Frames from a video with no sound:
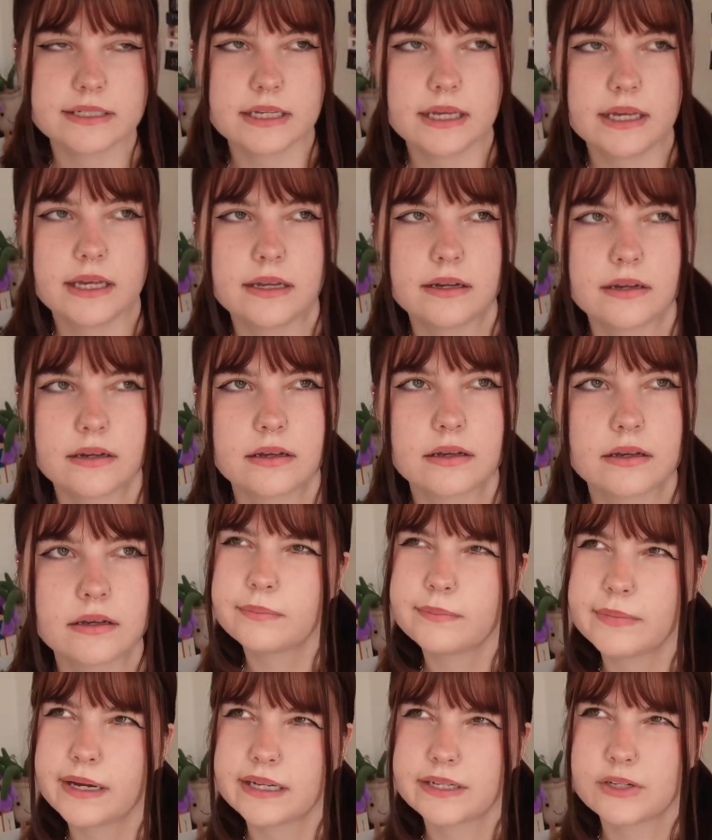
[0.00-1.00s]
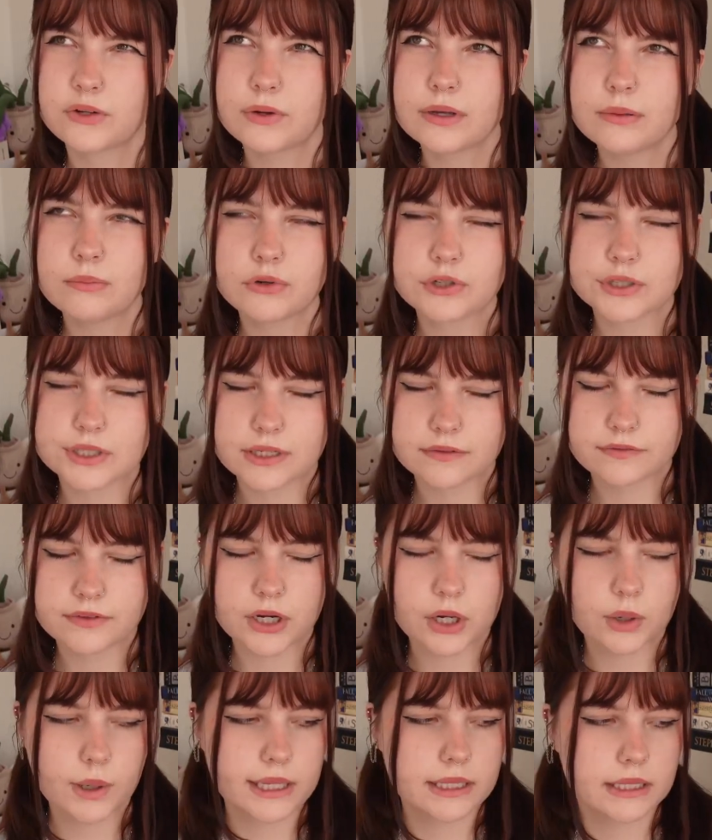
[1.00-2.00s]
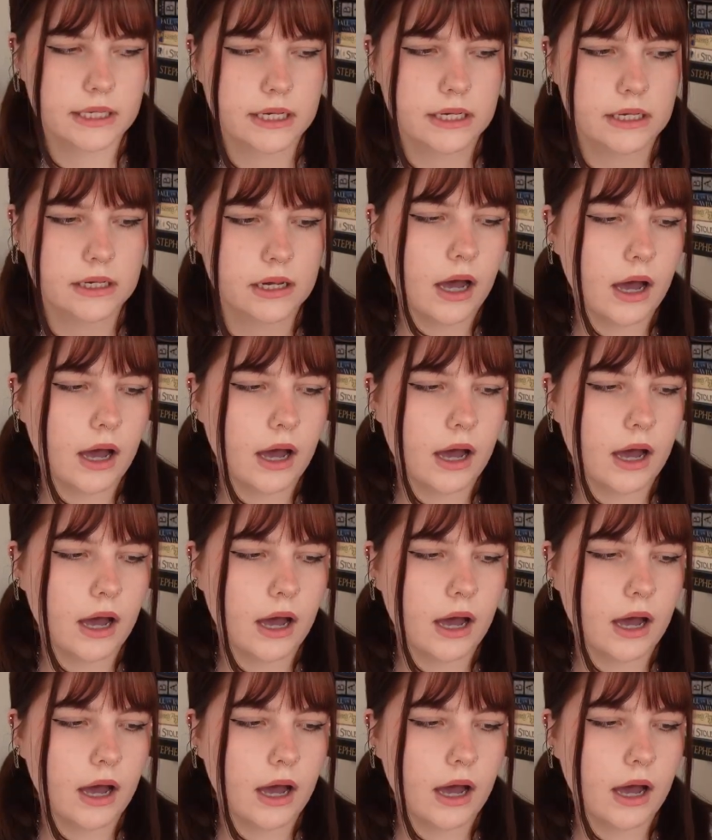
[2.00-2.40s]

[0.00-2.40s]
in my doing book stuff video, I think.